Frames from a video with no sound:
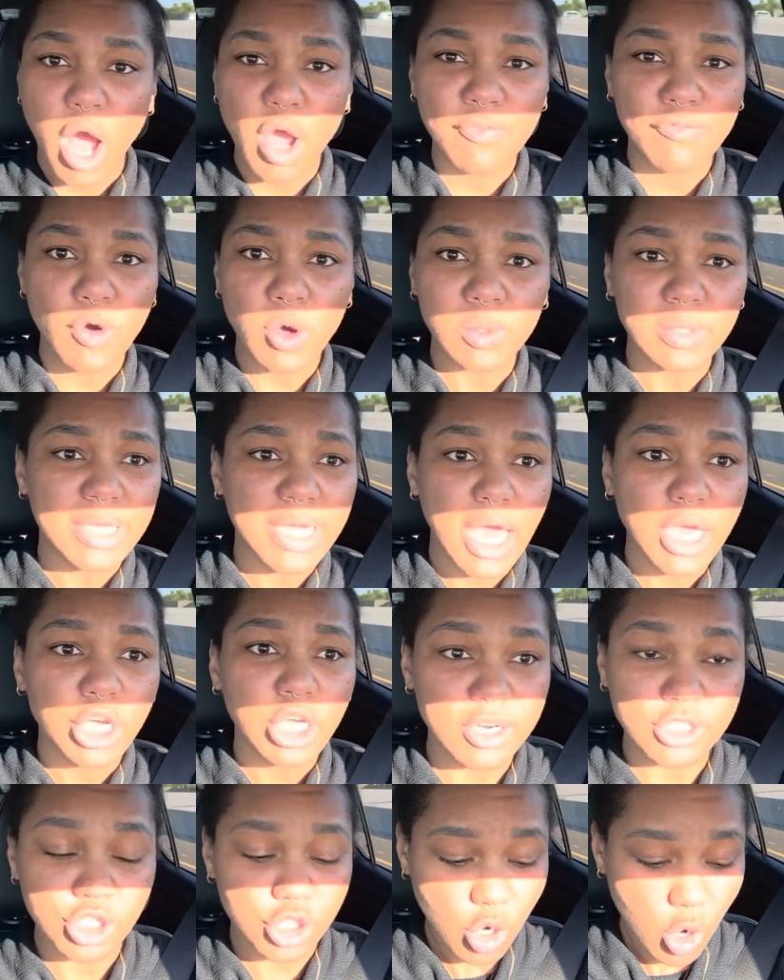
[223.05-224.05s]
If only I
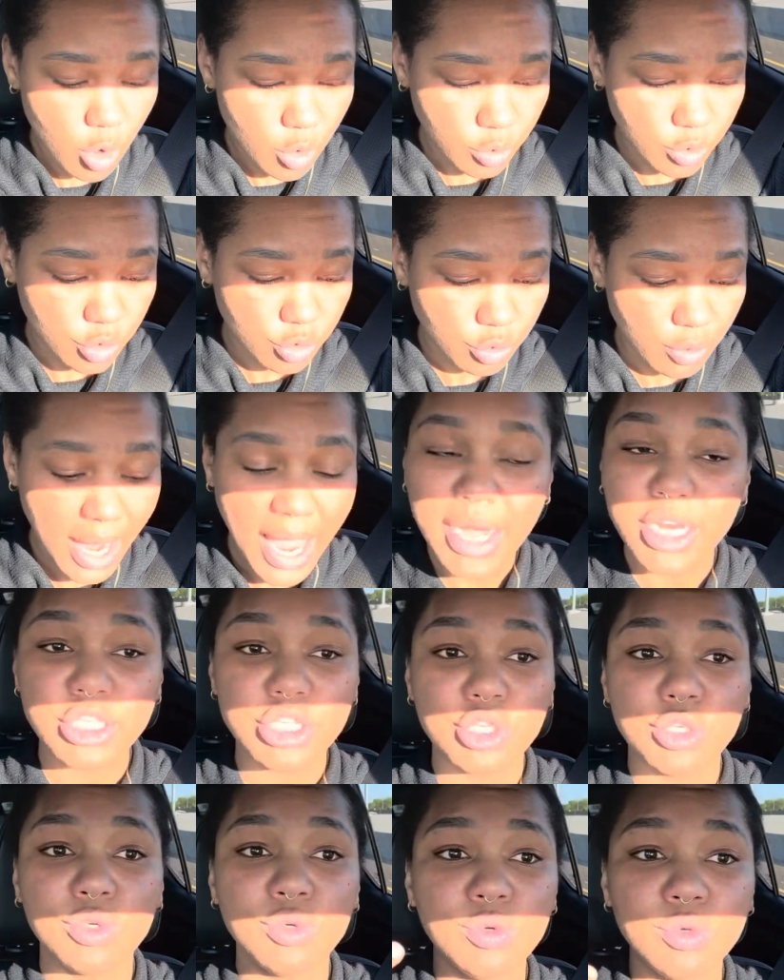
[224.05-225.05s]
could show
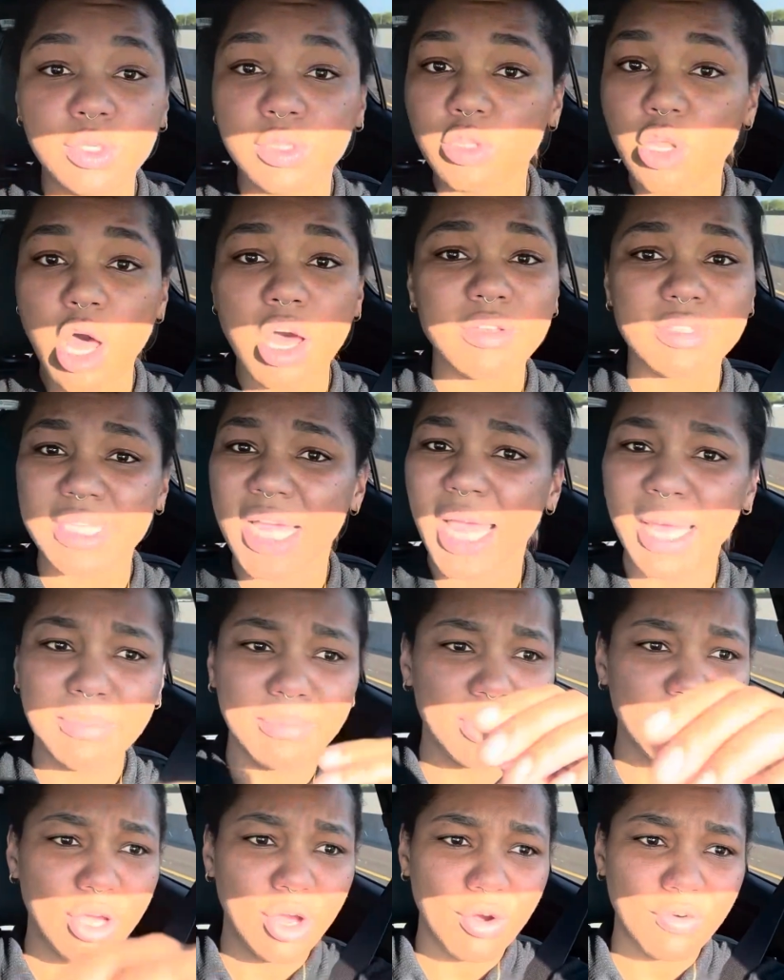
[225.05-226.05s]
gratitude a long time
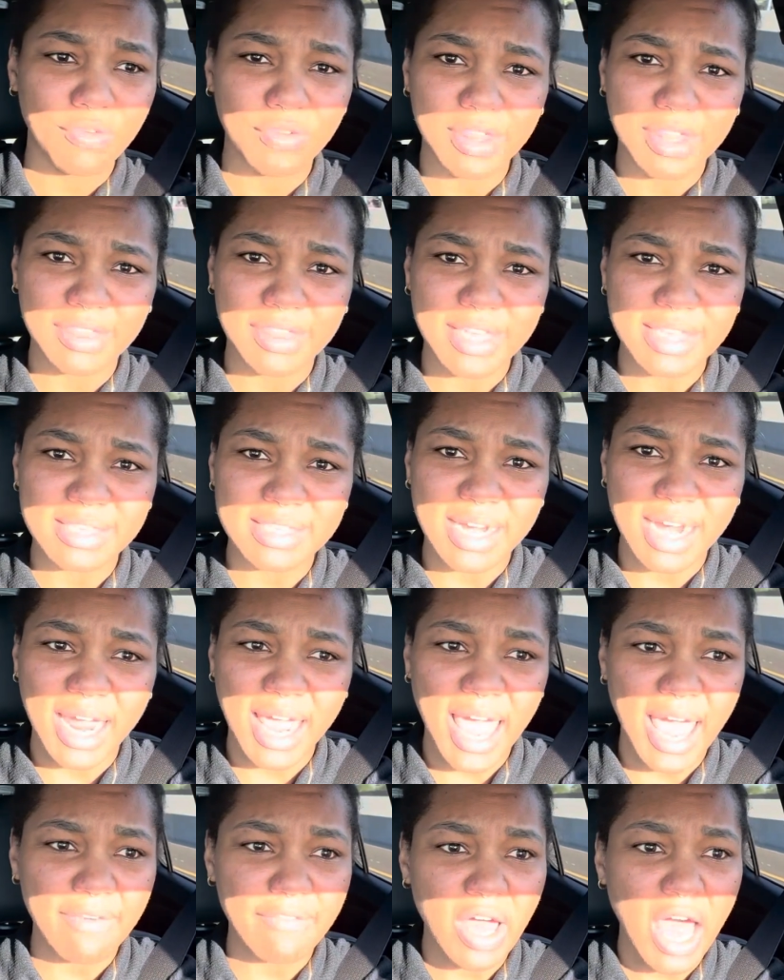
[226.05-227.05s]
ago for the things that I
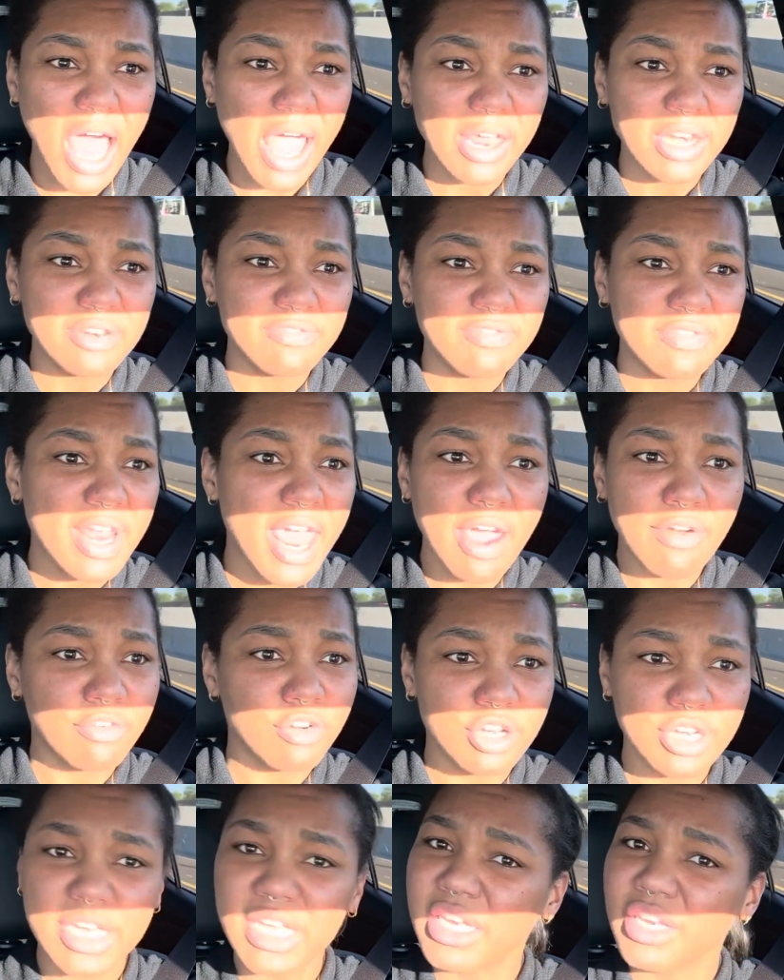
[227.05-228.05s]
have. I've
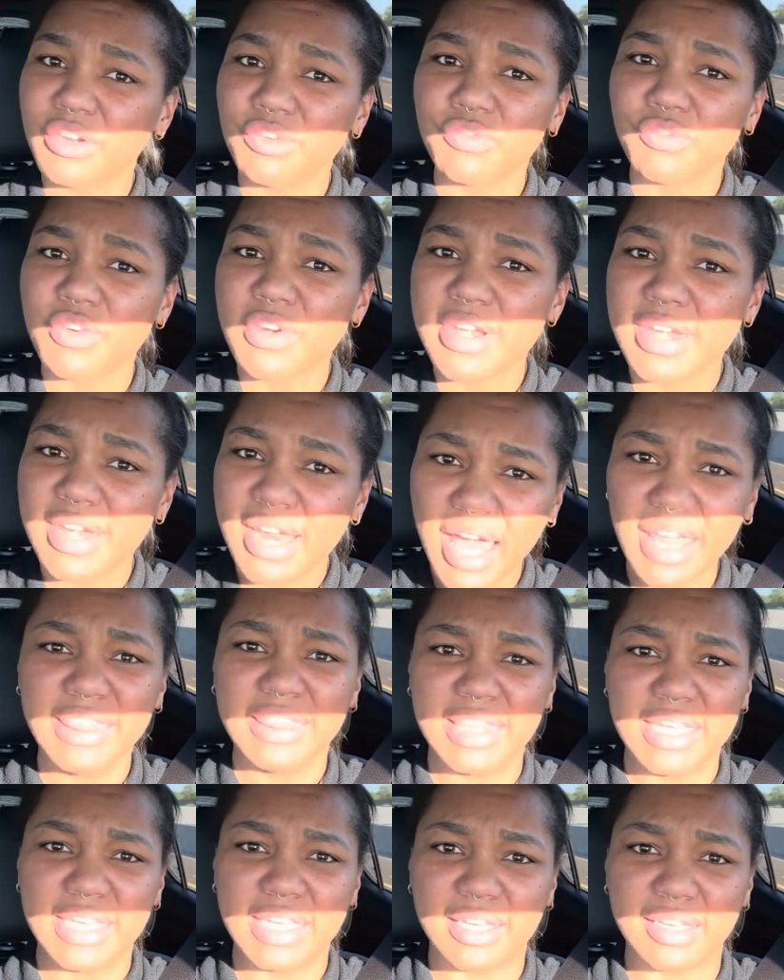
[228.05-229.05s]
never needed for
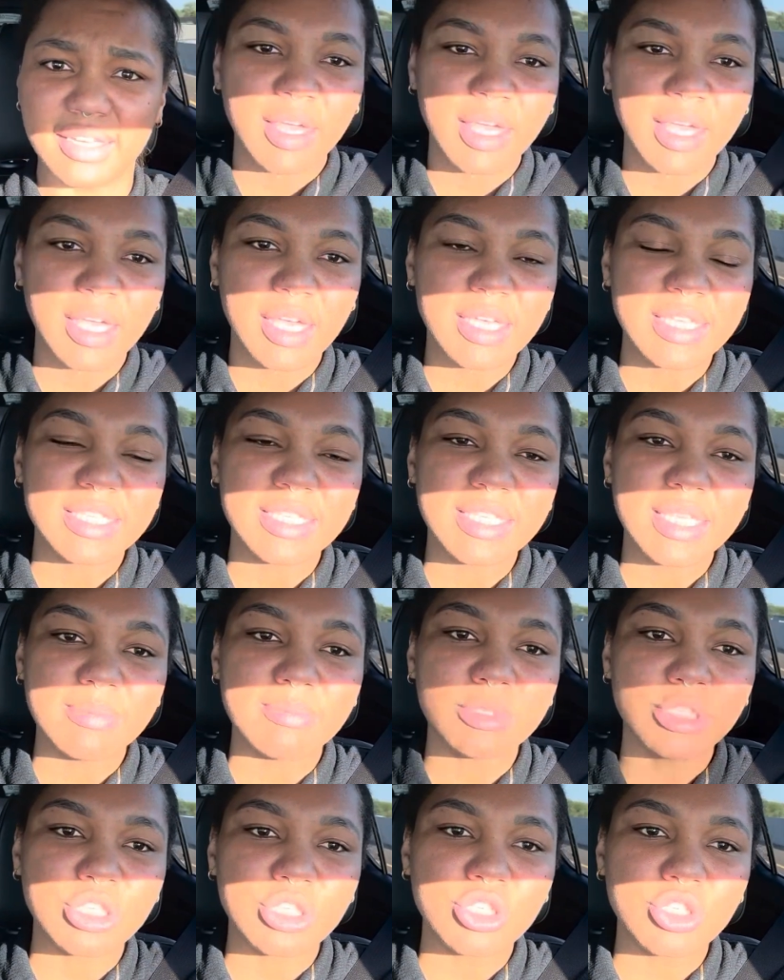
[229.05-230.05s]
nothing. It
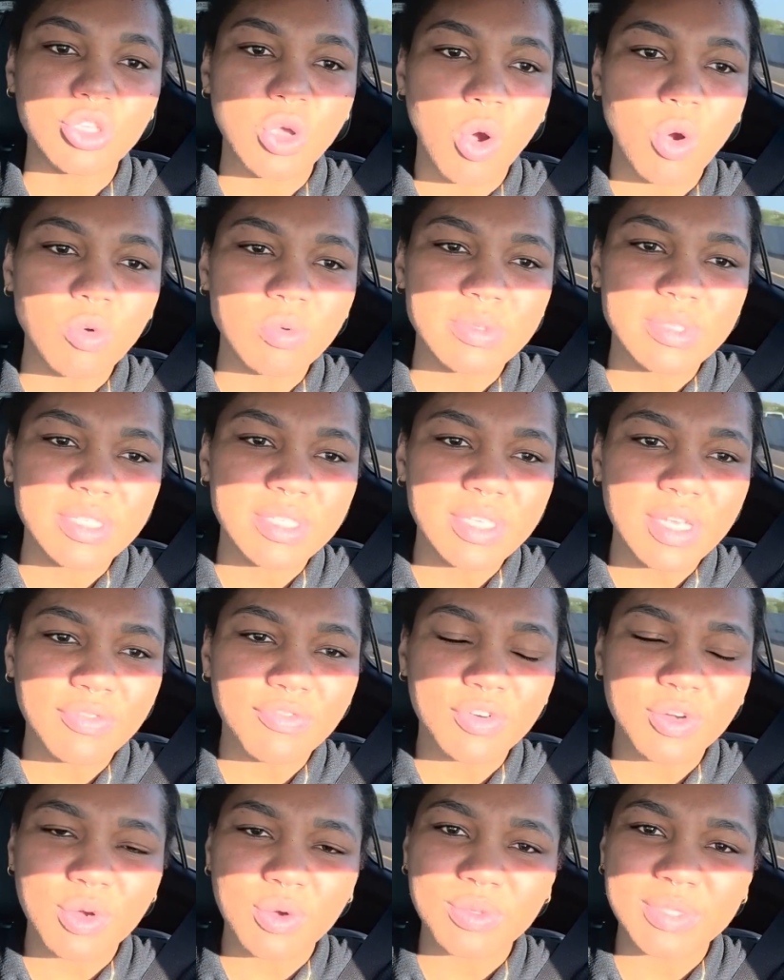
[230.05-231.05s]
seems so
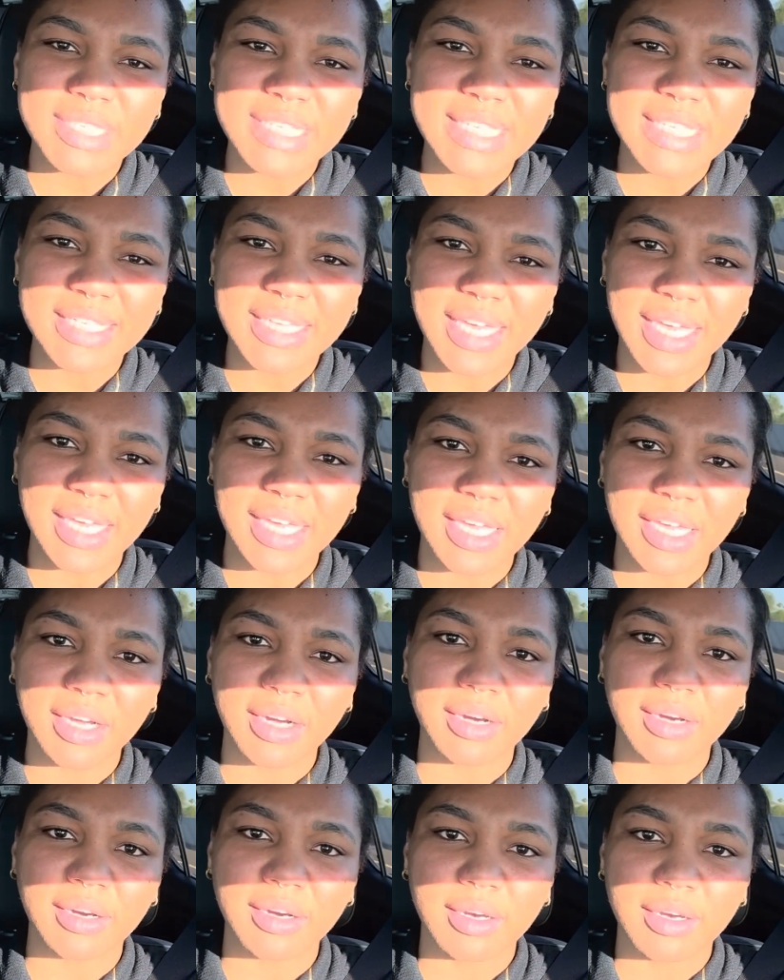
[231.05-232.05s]
difficult to get
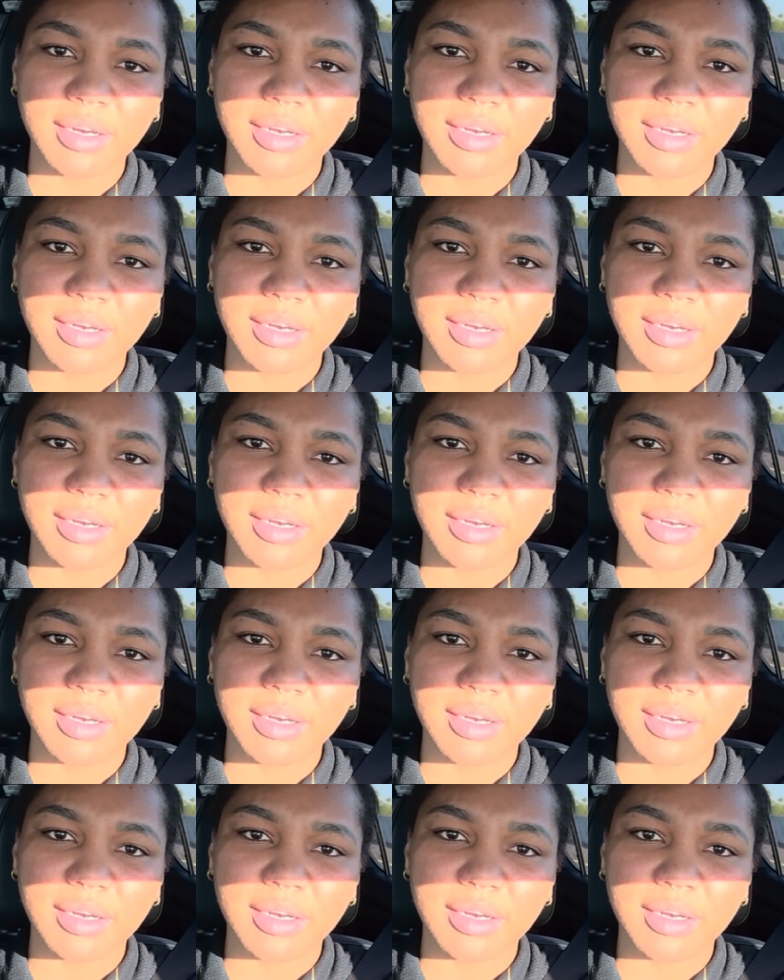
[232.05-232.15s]
here.